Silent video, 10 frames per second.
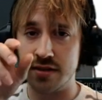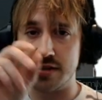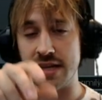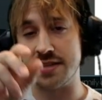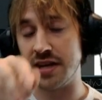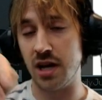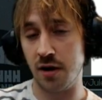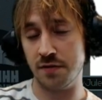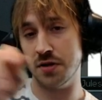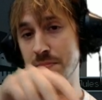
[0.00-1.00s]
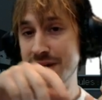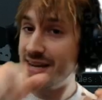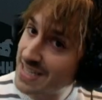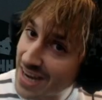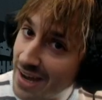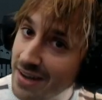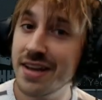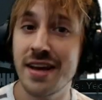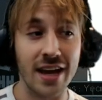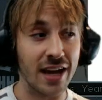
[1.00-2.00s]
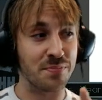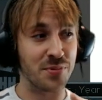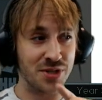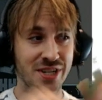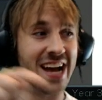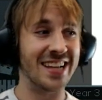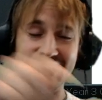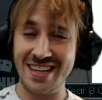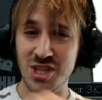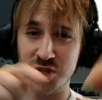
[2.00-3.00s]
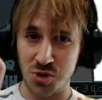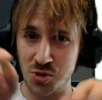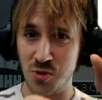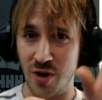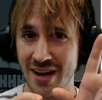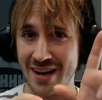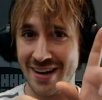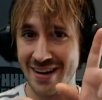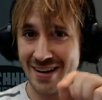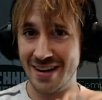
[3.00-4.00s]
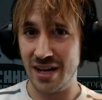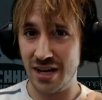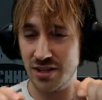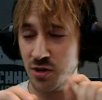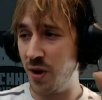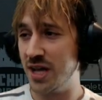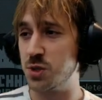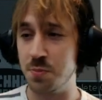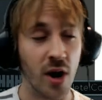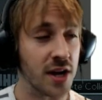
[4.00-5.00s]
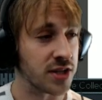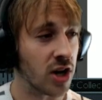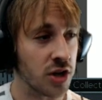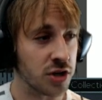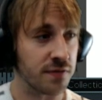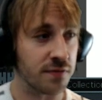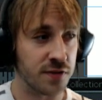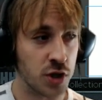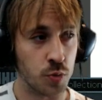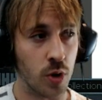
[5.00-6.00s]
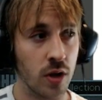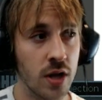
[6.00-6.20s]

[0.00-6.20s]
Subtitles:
data of the meta and put that into the right spot on the visual.